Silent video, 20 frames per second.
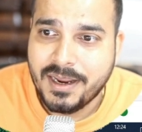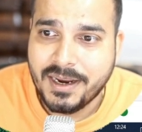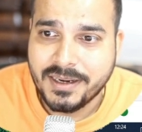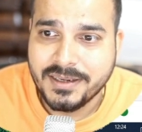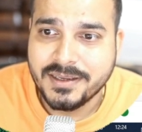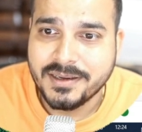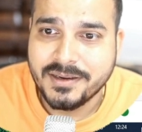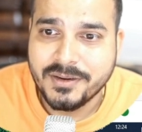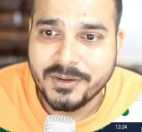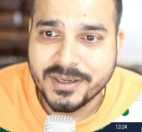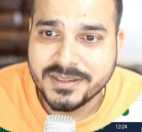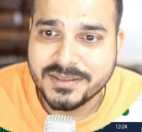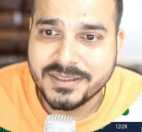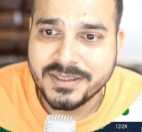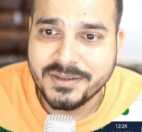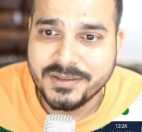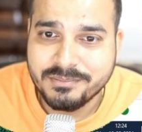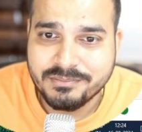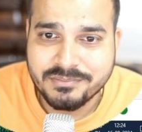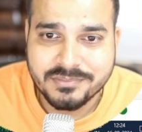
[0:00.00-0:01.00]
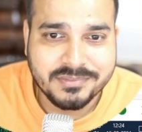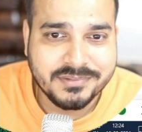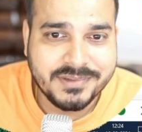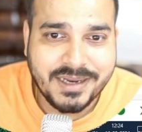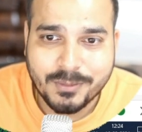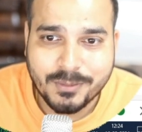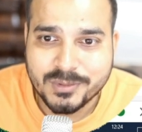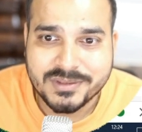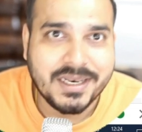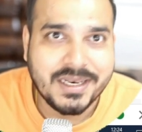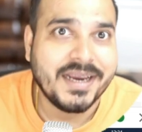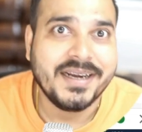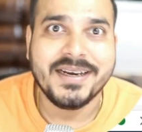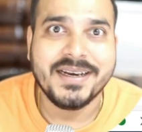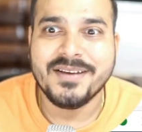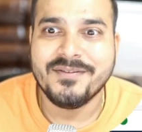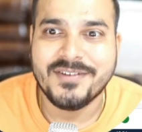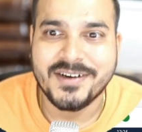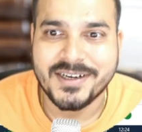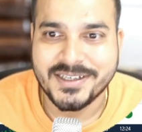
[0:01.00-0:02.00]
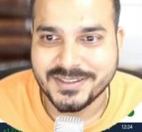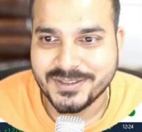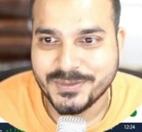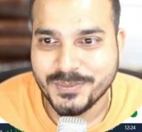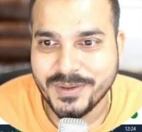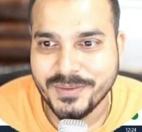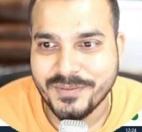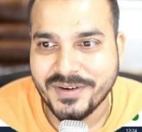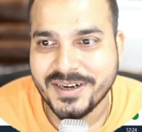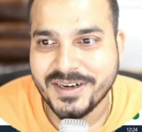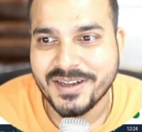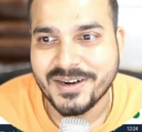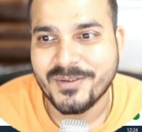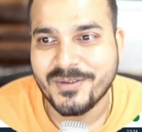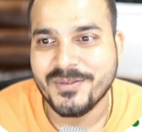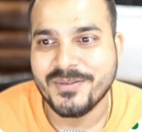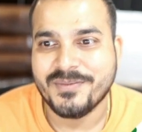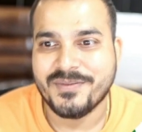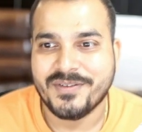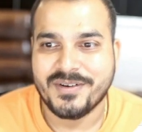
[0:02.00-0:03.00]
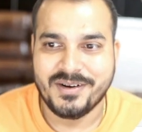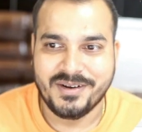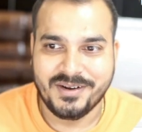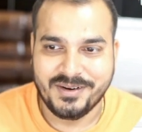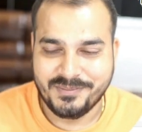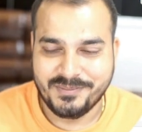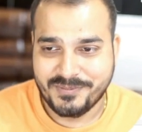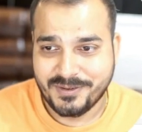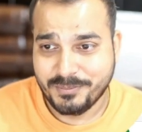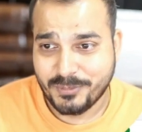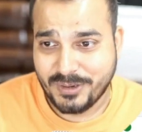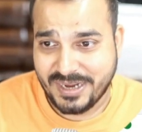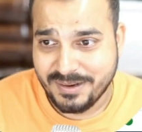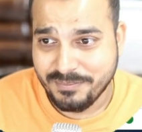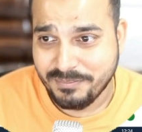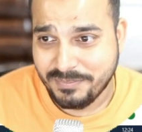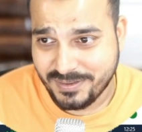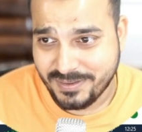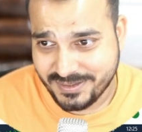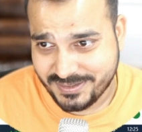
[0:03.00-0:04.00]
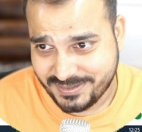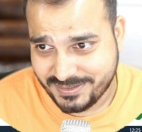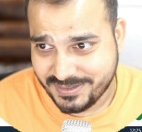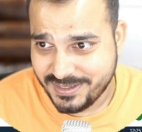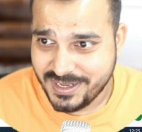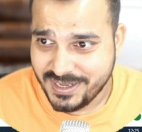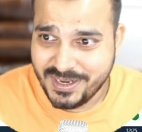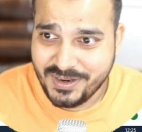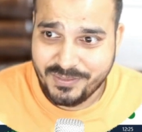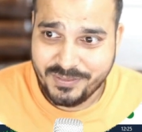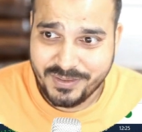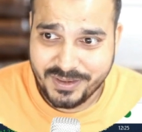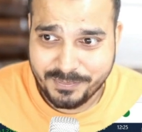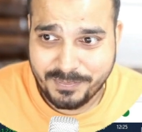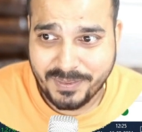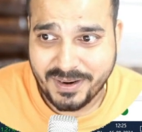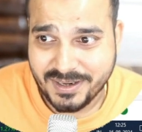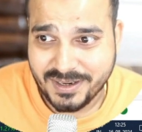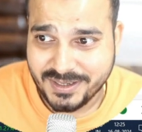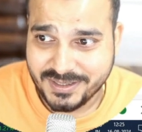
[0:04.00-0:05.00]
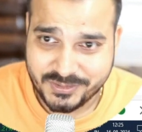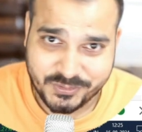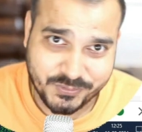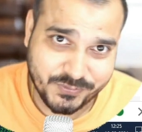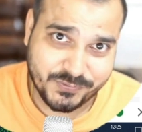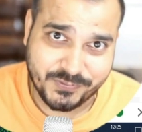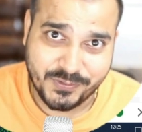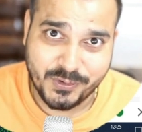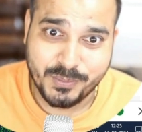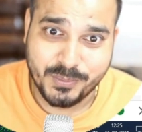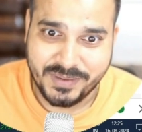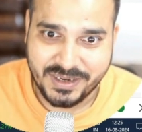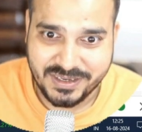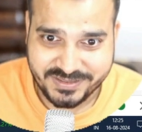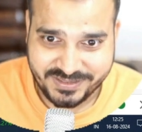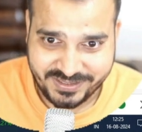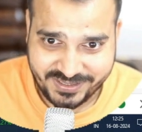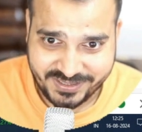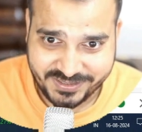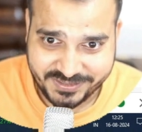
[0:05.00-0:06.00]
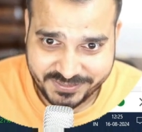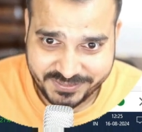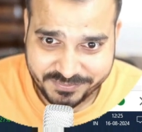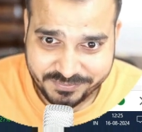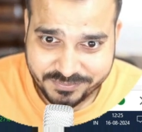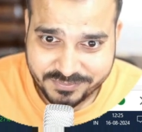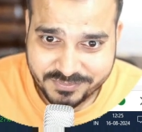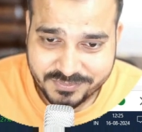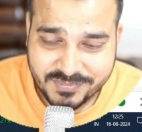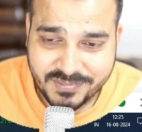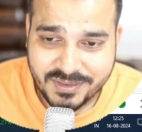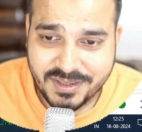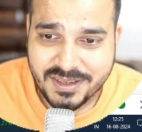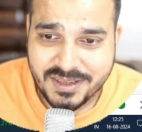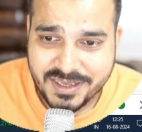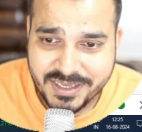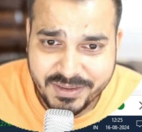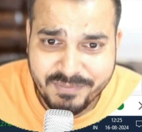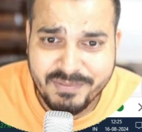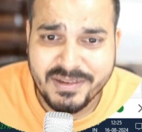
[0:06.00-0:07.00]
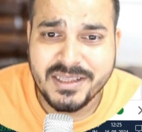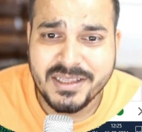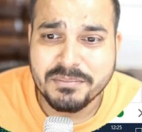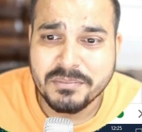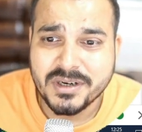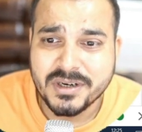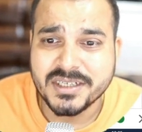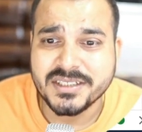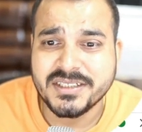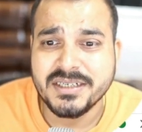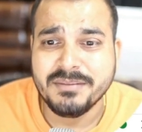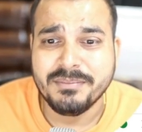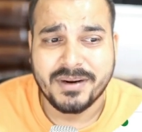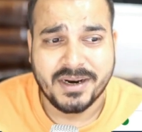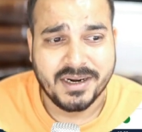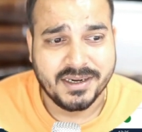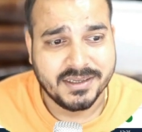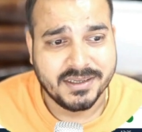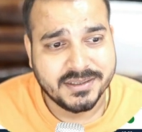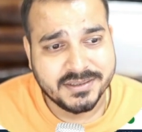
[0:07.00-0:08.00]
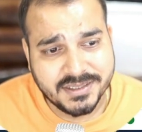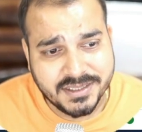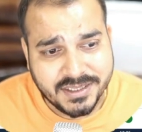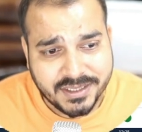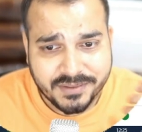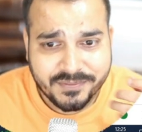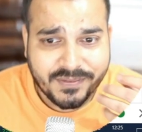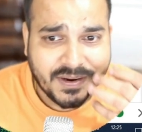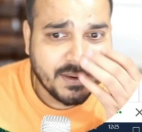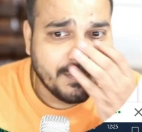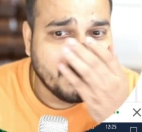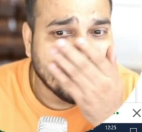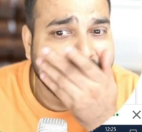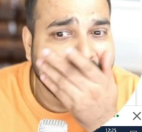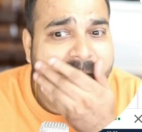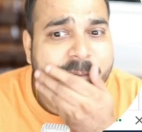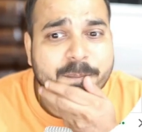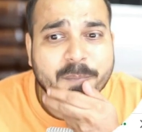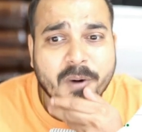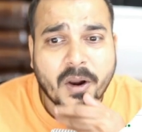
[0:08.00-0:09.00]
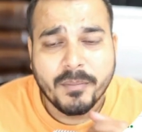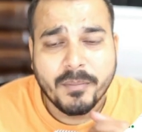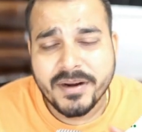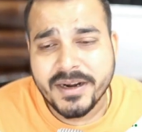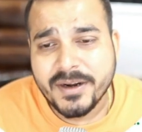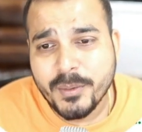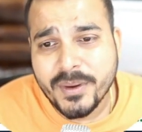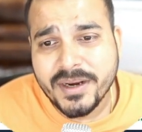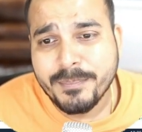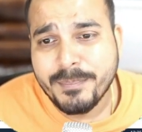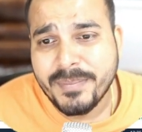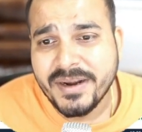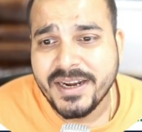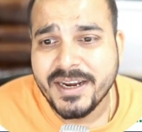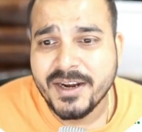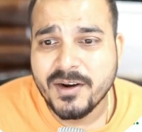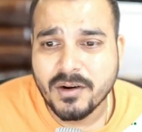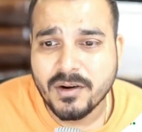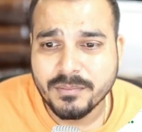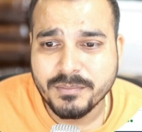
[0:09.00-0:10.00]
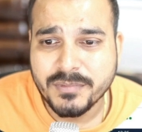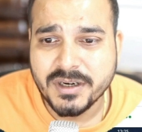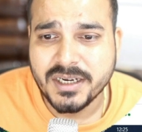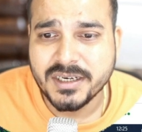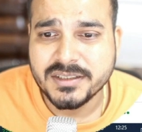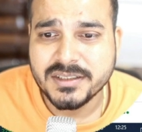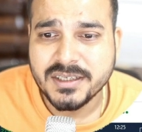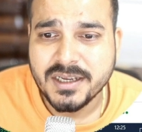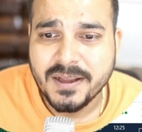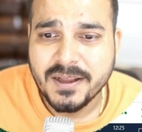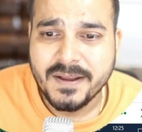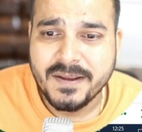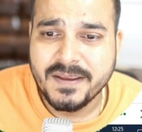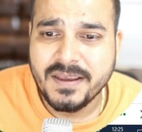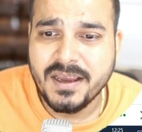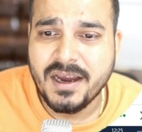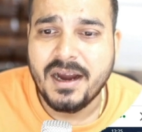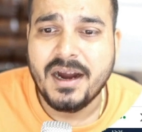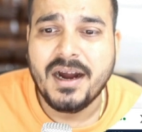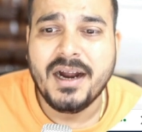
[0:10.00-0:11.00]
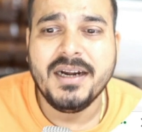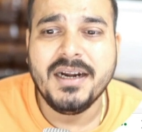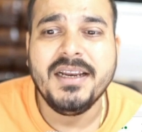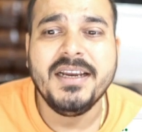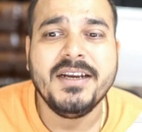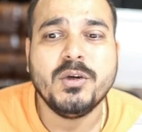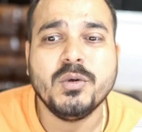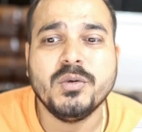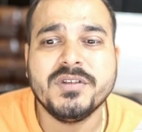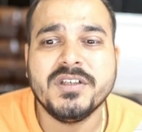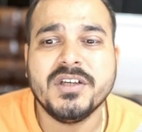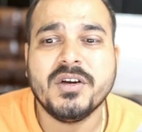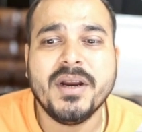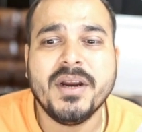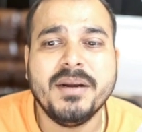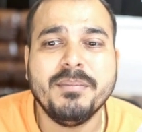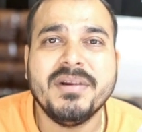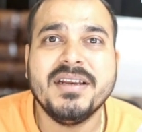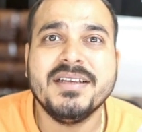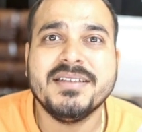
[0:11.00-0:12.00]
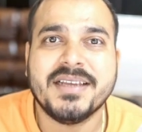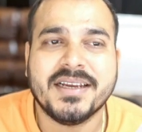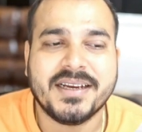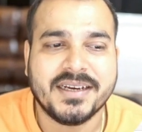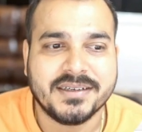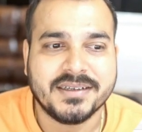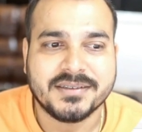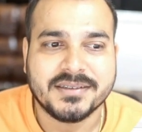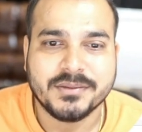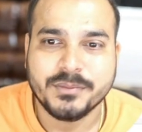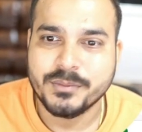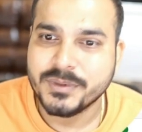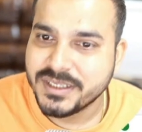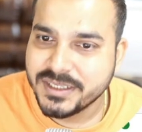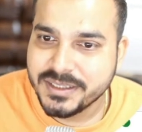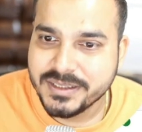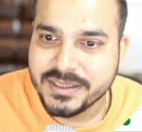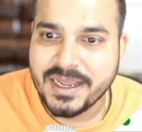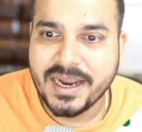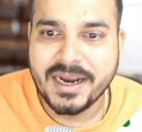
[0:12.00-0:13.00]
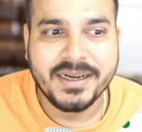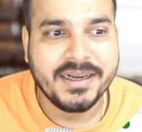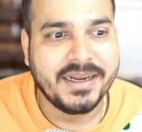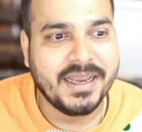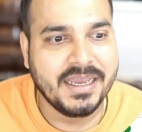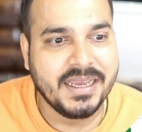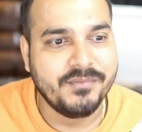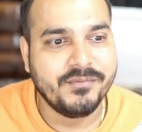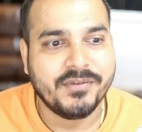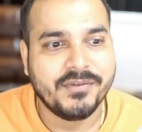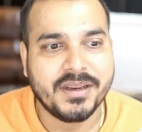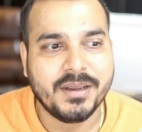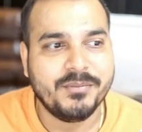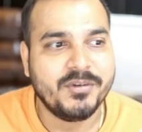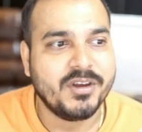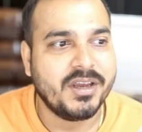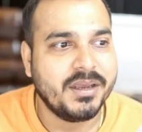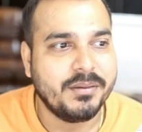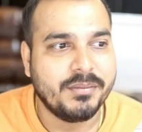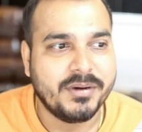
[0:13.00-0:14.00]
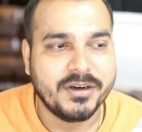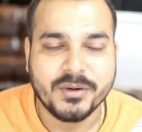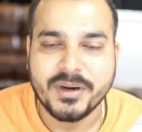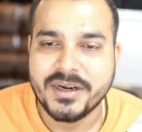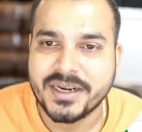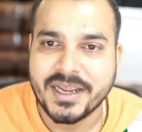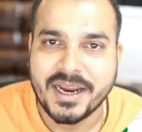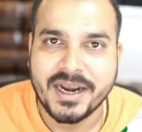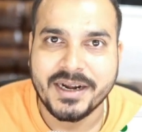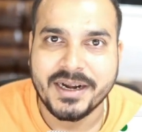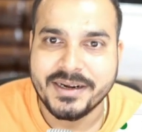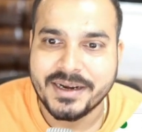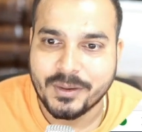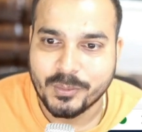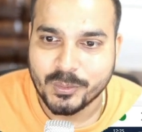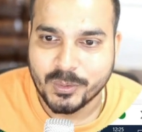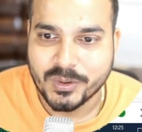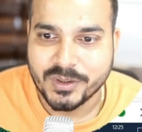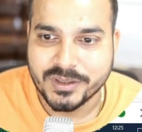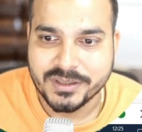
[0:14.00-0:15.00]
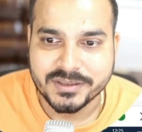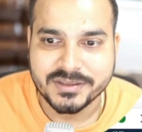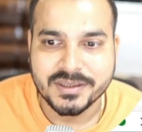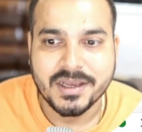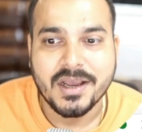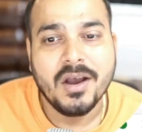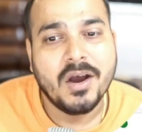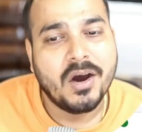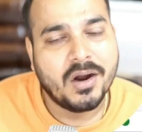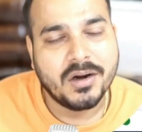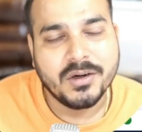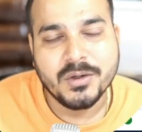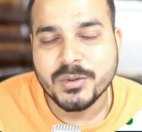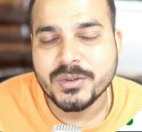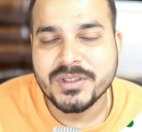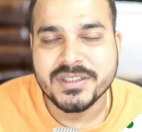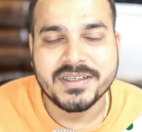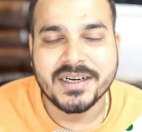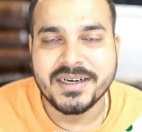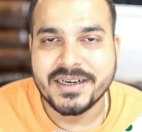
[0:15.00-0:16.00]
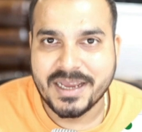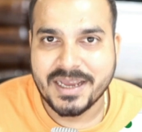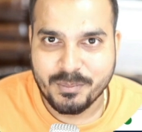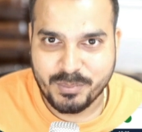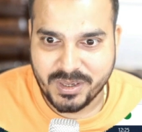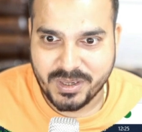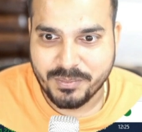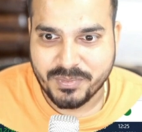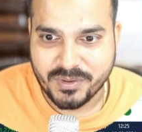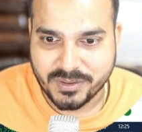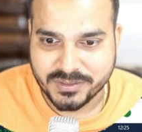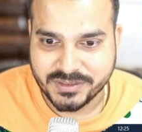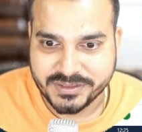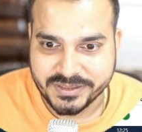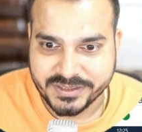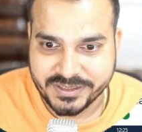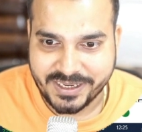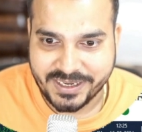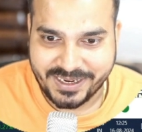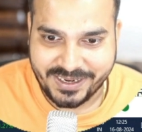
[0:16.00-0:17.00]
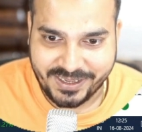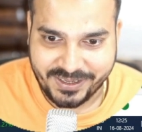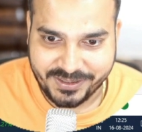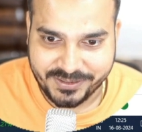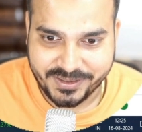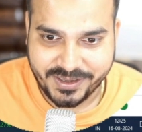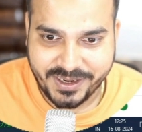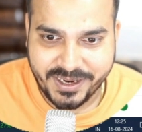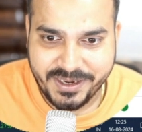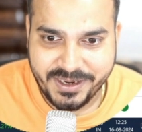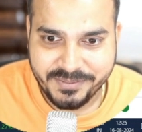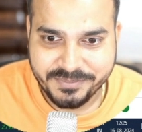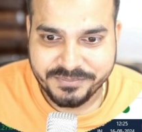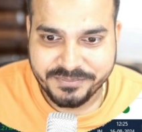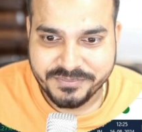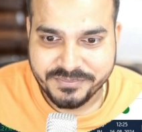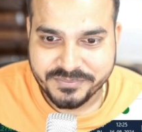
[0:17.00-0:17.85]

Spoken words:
And here you can see that was lightning fast. We went around from 10 plus with pandas to few milliseconds. Even the merging part, see, if I probably doing pd.merge, here hardly 208 milliseconds. Within that time frame, you're able to entire download this or do this entire pre-processing technique, right?